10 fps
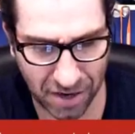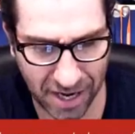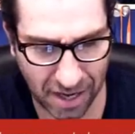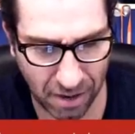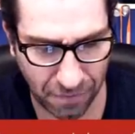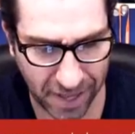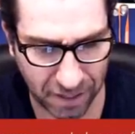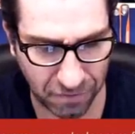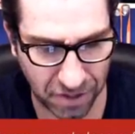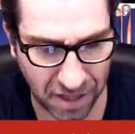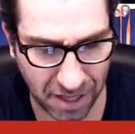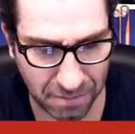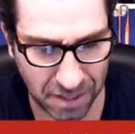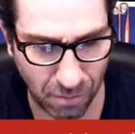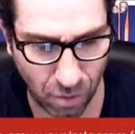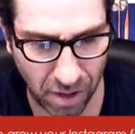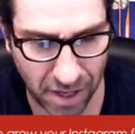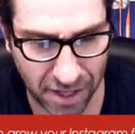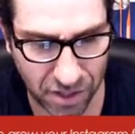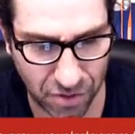Hey, thanks for the thumbs up,
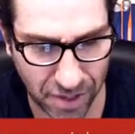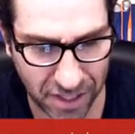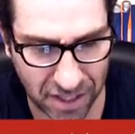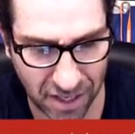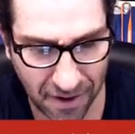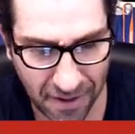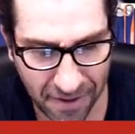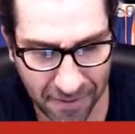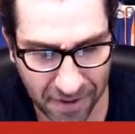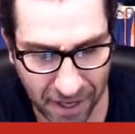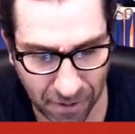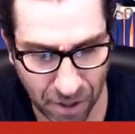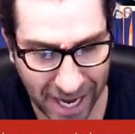Juan, Teresa, Gilbert.